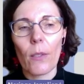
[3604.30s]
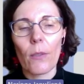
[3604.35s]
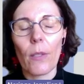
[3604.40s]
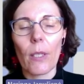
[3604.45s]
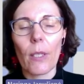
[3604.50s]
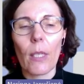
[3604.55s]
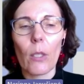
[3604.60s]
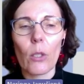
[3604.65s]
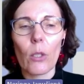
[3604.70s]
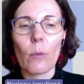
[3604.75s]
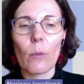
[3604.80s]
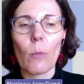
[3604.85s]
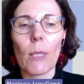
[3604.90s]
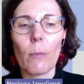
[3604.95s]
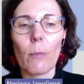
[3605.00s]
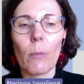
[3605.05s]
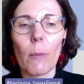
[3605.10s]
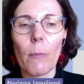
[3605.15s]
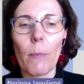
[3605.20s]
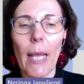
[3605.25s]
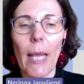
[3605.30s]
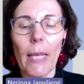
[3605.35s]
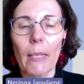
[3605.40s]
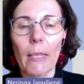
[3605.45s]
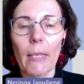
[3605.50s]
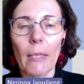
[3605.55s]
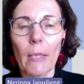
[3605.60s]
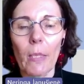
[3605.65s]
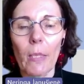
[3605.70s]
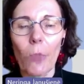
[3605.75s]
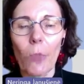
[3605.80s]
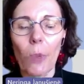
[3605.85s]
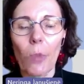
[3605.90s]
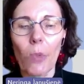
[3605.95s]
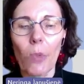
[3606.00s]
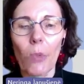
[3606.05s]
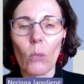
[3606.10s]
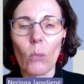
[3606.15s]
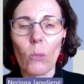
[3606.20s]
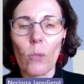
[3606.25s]
The cost must be planned in
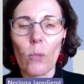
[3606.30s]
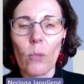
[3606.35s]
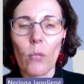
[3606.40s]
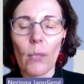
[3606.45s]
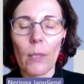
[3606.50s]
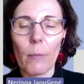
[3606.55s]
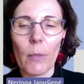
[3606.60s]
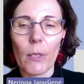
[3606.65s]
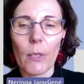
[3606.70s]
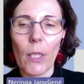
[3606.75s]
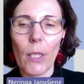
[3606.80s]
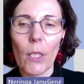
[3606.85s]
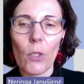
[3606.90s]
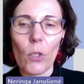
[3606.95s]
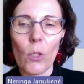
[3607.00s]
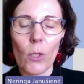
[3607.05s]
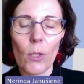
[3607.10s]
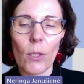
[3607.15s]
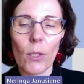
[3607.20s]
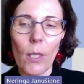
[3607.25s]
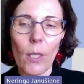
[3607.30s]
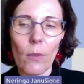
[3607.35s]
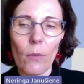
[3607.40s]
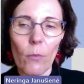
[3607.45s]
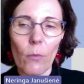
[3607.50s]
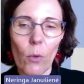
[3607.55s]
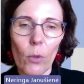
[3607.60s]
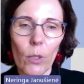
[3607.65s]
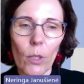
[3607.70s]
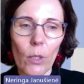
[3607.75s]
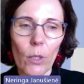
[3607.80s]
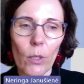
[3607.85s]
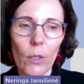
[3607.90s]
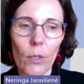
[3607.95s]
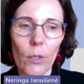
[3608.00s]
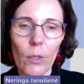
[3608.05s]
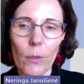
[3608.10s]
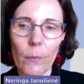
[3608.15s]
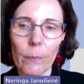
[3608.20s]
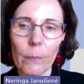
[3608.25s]
accordance with the limitations set for
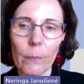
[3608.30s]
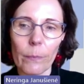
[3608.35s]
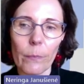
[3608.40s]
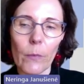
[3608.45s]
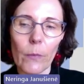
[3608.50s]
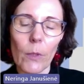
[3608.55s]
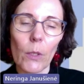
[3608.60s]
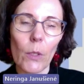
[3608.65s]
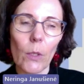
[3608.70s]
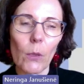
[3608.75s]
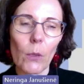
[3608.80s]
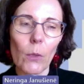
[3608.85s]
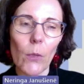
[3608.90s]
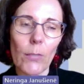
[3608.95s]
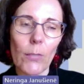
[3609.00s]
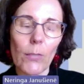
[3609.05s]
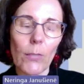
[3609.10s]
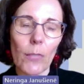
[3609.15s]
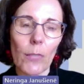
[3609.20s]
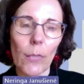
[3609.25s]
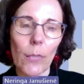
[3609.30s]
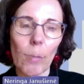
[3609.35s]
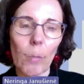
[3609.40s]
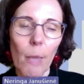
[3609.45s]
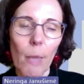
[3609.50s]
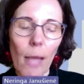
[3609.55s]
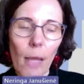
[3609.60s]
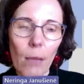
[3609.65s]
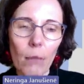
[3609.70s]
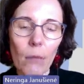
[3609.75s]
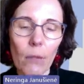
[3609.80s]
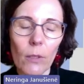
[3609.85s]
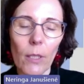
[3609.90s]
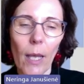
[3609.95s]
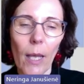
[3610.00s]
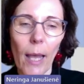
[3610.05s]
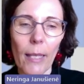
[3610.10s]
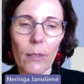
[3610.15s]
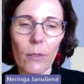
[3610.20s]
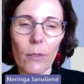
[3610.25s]
the requested amount
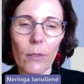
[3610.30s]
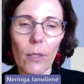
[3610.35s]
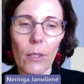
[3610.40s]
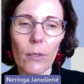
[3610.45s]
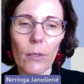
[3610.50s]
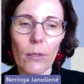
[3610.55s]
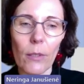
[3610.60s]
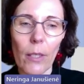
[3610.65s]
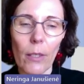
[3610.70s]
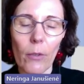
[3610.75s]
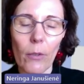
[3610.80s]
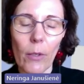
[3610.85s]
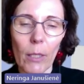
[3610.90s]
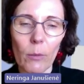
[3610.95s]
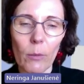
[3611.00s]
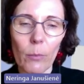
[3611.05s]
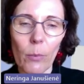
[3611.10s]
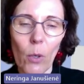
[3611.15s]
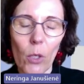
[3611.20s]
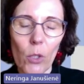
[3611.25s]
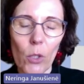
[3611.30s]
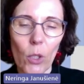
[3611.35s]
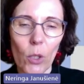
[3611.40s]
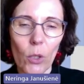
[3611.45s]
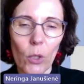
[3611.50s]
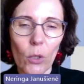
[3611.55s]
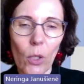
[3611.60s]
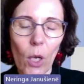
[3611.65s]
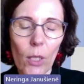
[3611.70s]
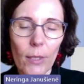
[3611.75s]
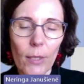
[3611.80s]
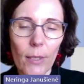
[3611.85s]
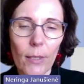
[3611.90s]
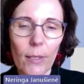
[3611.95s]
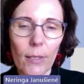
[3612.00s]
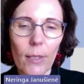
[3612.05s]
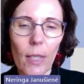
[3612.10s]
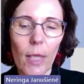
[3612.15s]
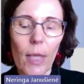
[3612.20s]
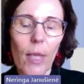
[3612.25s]
and indirect project costs,
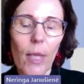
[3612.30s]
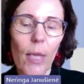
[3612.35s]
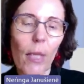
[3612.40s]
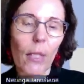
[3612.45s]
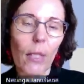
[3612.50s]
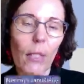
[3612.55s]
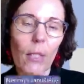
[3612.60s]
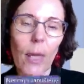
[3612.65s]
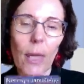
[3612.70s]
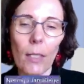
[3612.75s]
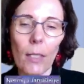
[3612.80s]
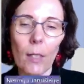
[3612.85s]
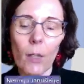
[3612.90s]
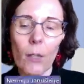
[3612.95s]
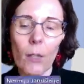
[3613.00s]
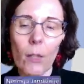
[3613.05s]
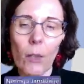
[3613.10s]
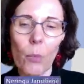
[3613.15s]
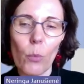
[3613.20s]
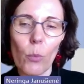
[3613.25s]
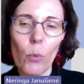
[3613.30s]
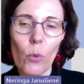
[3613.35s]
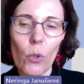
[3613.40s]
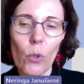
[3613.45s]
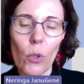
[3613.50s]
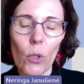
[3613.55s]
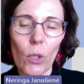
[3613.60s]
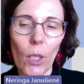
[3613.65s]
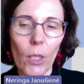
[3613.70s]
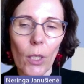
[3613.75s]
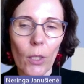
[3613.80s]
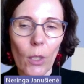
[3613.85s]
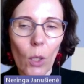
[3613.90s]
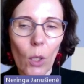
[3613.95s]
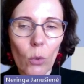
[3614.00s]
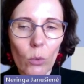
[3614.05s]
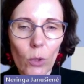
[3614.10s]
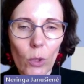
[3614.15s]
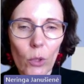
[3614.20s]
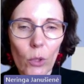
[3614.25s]
in-kind contribution and
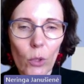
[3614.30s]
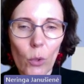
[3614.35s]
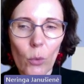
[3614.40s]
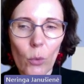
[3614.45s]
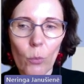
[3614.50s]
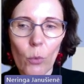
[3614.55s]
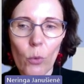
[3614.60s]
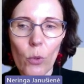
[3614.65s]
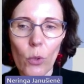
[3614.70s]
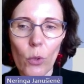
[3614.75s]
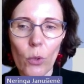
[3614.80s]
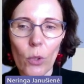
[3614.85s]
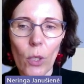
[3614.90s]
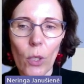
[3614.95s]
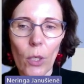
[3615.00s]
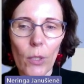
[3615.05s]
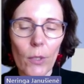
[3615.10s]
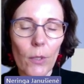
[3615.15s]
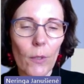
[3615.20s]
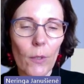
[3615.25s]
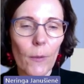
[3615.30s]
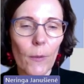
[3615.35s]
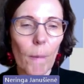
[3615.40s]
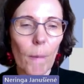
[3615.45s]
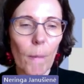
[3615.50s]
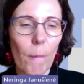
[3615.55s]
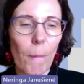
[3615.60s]
non-contribution costs.